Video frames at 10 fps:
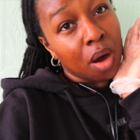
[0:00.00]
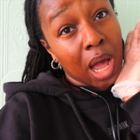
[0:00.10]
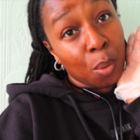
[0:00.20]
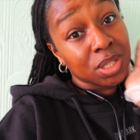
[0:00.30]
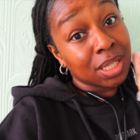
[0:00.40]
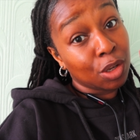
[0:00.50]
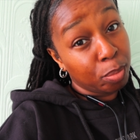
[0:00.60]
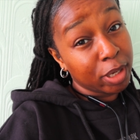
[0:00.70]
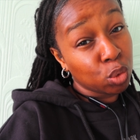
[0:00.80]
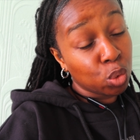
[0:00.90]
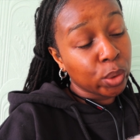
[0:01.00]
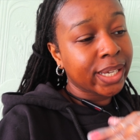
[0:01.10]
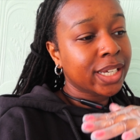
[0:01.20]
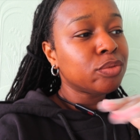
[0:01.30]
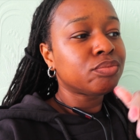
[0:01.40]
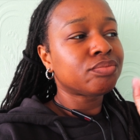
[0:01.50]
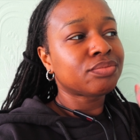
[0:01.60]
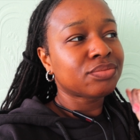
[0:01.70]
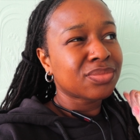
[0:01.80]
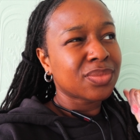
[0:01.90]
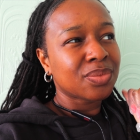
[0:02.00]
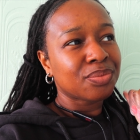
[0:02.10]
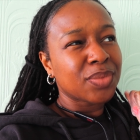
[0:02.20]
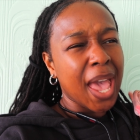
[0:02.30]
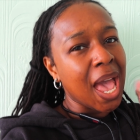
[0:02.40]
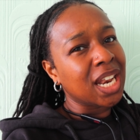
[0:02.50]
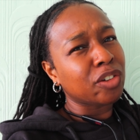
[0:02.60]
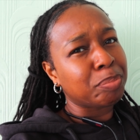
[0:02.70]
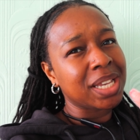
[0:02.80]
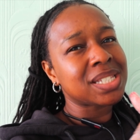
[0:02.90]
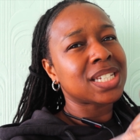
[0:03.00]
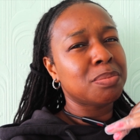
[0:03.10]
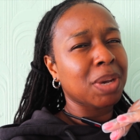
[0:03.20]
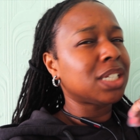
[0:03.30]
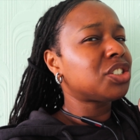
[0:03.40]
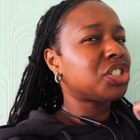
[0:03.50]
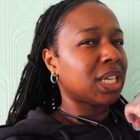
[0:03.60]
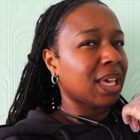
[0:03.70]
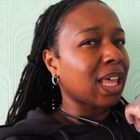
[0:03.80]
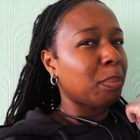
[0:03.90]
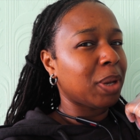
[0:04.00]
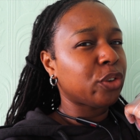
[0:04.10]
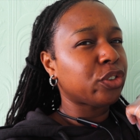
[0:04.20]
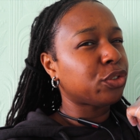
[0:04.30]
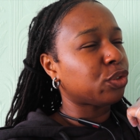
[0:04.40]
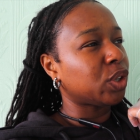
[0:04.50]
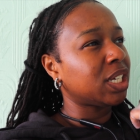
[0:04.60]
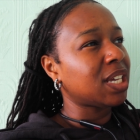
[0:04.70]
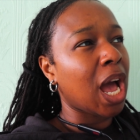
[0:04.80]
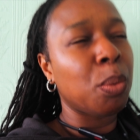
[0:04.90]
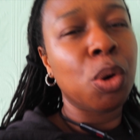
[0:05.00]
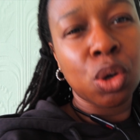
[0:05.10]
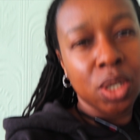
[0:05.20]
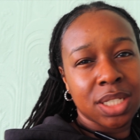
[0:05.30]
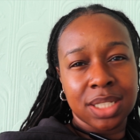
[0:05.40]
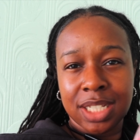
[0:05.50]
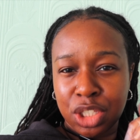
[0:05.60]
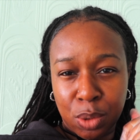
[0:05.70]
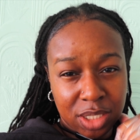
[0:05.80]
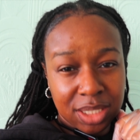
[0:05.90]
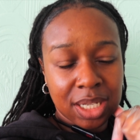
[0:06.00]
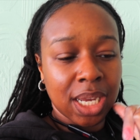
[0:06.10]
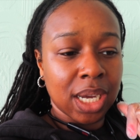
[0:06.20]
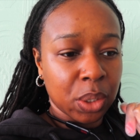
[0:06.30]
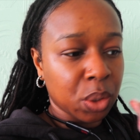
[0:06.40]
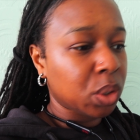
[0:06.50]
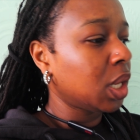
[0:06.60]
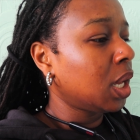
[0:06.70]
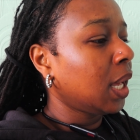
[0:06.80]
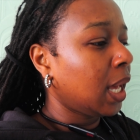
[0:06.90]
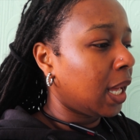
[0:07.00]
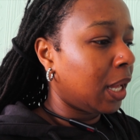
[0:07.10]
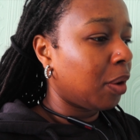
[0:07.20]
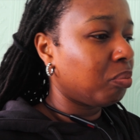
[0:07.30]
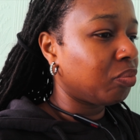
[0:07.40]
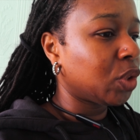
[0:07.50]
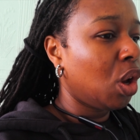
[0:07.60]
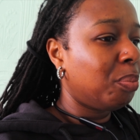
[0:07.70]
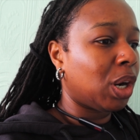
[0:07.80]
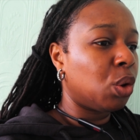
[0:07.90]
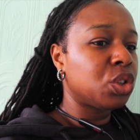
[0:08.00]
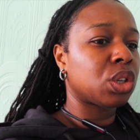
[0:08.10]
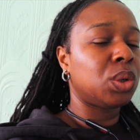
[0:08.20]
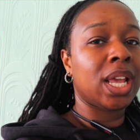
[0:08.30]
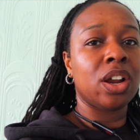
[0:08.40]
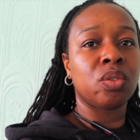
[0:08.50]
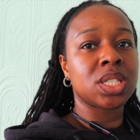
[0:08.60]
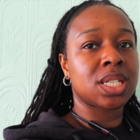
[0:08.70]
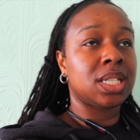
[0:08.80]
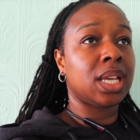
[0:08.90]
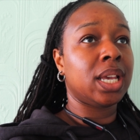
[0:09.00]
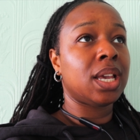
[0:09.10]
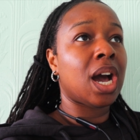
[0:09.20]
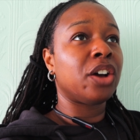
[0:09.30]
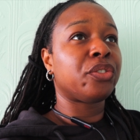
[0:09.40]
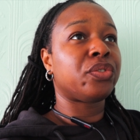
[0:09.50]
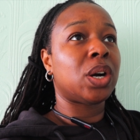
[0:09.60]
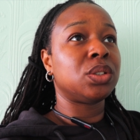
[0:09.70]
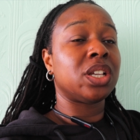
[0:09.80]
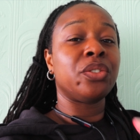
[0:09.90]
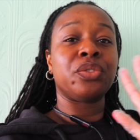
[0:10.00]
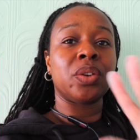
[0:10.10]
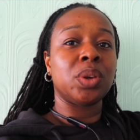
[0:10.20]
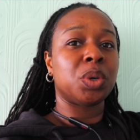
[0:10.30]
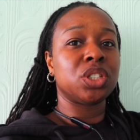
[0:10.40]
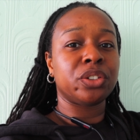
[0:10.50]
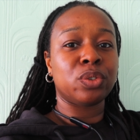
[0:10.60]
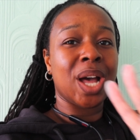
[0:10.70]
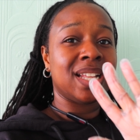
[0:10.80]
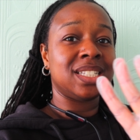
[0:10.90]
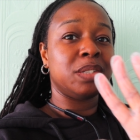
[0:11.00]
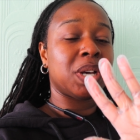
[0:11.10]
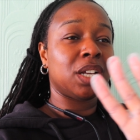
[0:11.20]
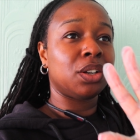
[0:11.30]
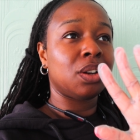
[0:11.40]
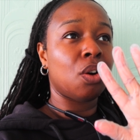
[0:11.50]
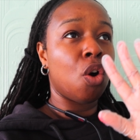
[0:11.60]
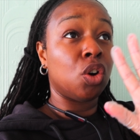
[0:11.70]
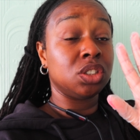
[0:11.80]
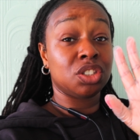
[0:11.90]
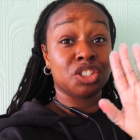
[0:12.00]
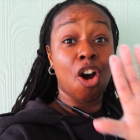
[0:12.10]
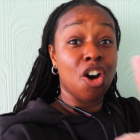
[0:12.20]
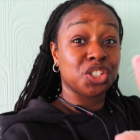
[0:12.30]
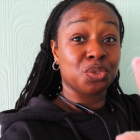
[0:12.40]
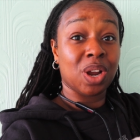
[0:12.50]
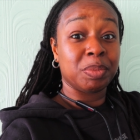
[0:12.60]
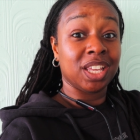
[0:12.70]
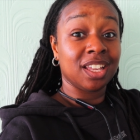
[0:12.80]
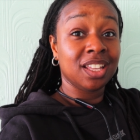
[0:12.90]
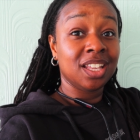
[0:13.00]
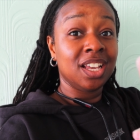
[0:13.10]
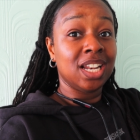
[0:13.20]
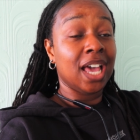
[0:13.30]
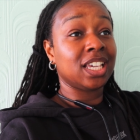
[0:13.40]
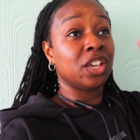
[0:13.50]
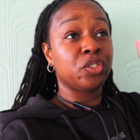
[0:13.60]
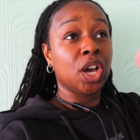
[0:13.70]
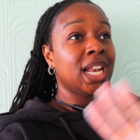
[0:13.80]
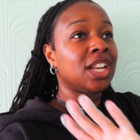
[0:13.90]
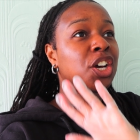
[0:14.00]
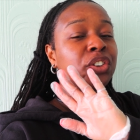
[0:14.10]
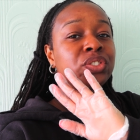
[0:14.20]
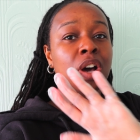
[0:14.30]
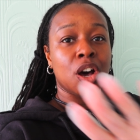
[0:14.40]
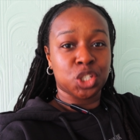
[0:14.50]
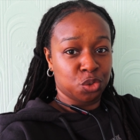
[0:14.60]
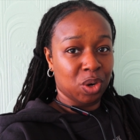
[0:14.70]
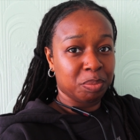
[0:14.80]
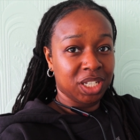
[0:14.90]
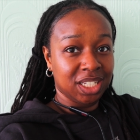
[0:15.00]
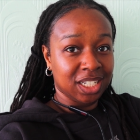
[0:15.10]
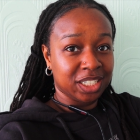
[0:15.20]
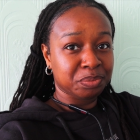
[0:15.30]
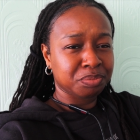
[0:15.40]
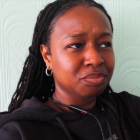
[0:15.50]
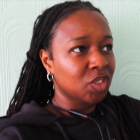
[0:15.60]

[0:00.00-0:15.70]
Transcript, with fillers: I was a little bit naughty, and I've basically managed to get that bed for free. I won't go into detail as to how, um, but also later on today I found a very wonderful handyman on TaskRabbit. Like if y'all ain't heard of TaskRabbit, yeah,